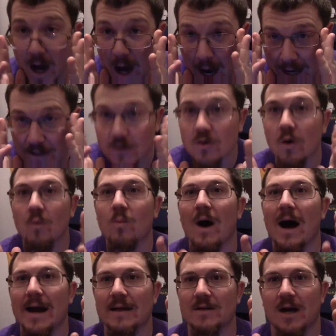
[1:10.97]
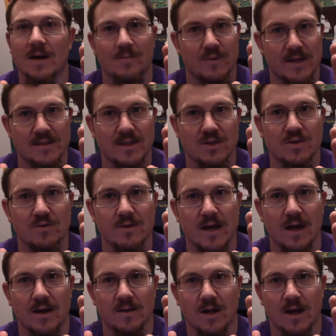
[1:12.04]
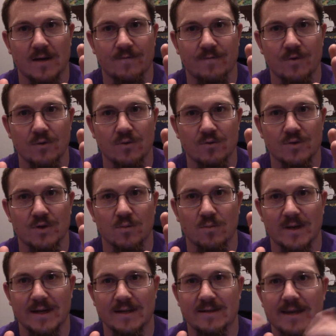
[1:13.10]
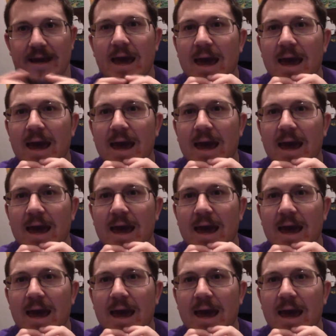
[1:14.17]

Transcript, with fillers: I don't know why a lot of places do a lot of foods when they say,